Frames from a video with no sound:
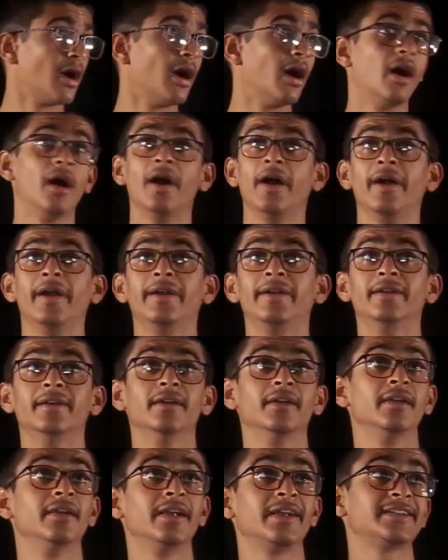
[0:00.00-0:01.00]
And
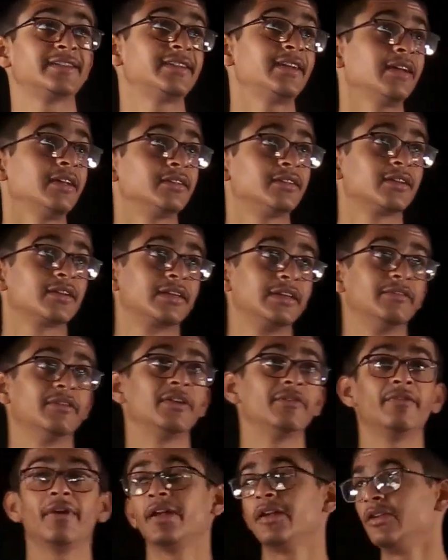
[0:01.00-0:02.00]
let's say the
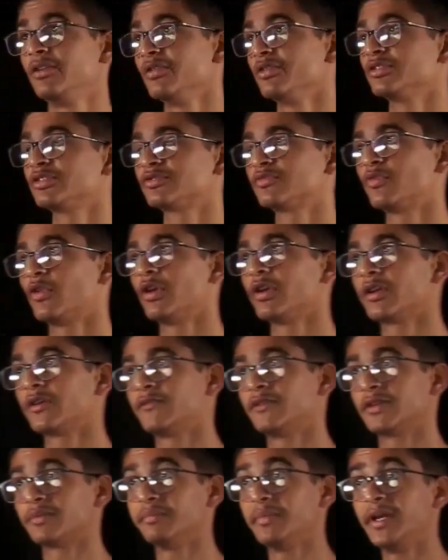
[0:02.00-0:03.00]
given values for
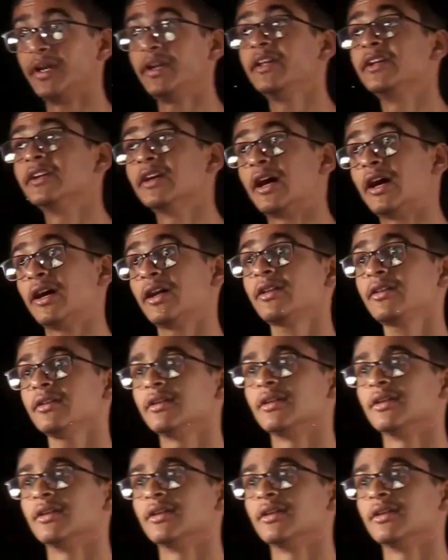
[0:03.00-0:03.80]
our building are,